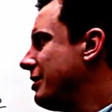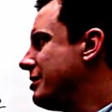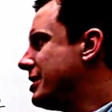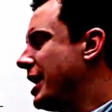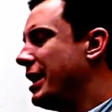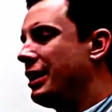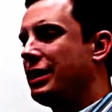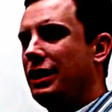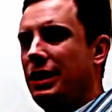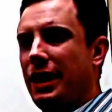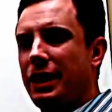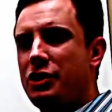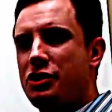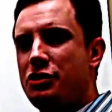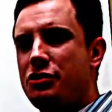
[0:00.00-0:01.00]
data
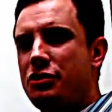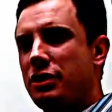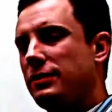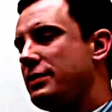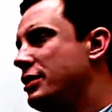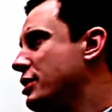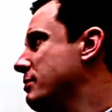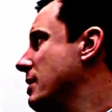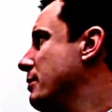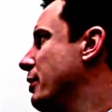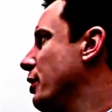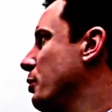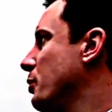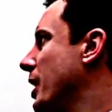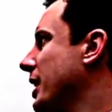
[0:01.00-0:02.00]
collection services, maybe
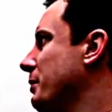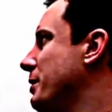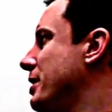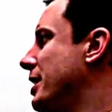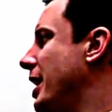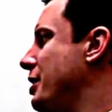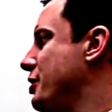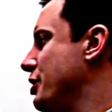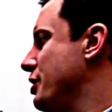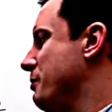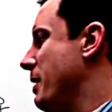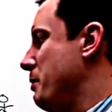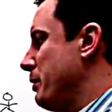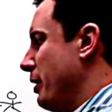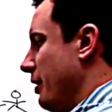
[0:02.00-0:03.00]
they're recommendations,
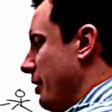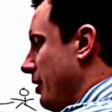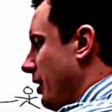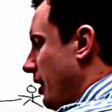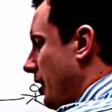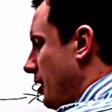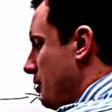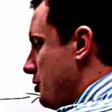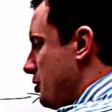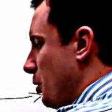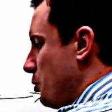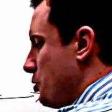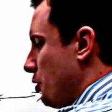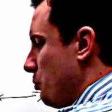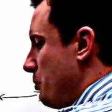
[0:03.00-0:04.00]
maybe they're
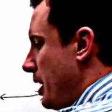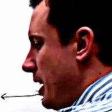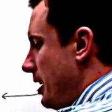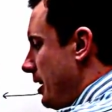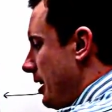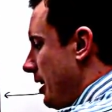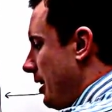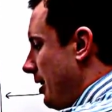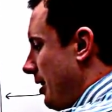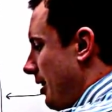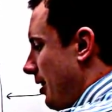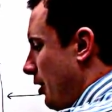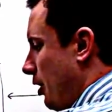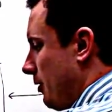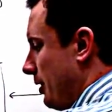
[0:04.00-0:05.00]
social media
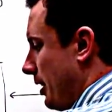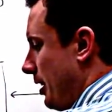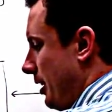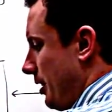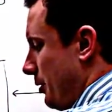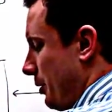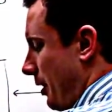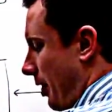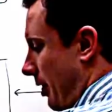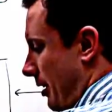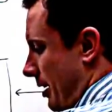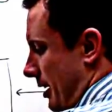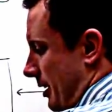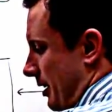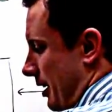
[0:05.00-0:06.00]
over here with
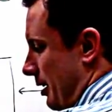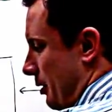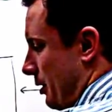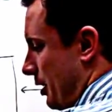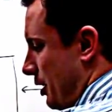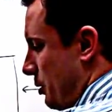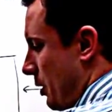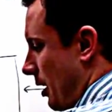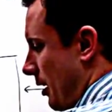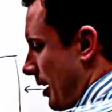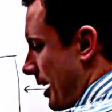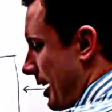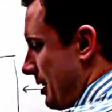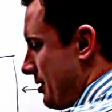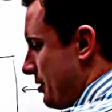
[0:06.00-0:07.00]

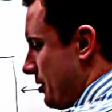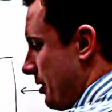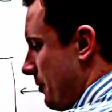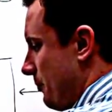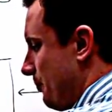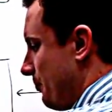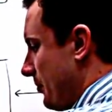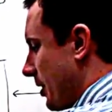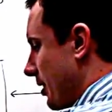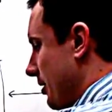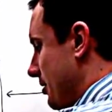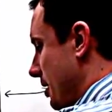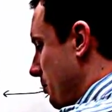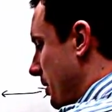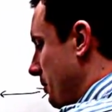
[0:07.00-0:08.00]
QRS, and
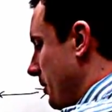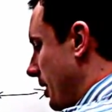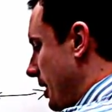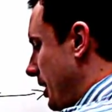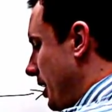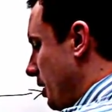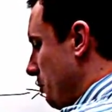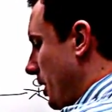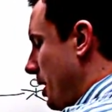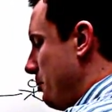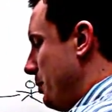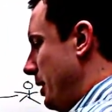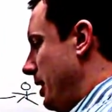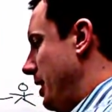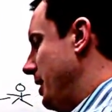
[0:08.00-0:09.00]
something right here might
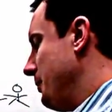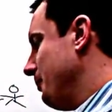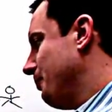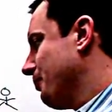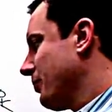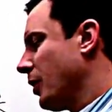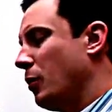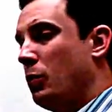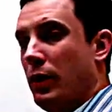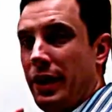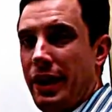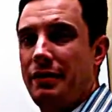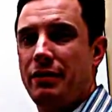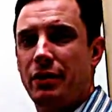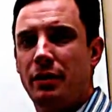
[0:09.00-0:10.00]
be
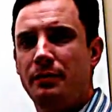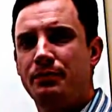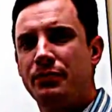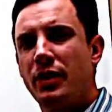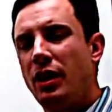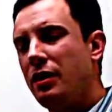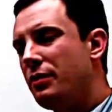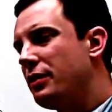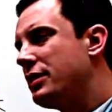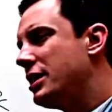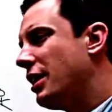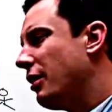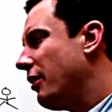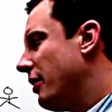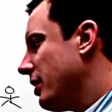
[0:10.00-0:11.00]
whatever. But the
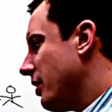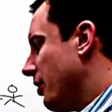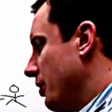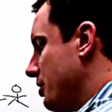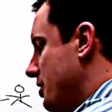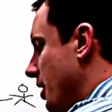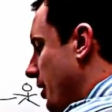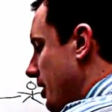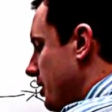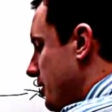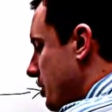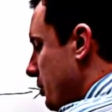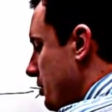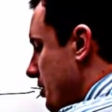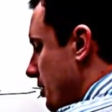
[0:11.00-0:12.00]
other thing that they're starting to
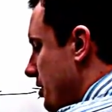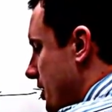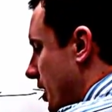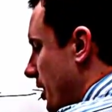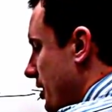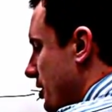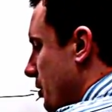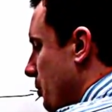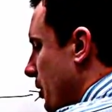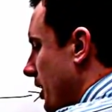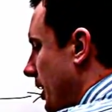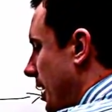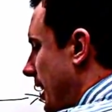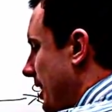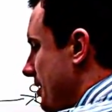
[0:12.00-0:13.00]
do is they're starting to
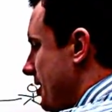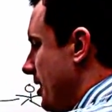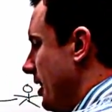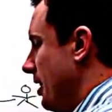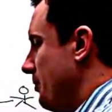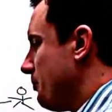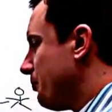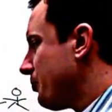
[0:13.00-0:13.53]
realize that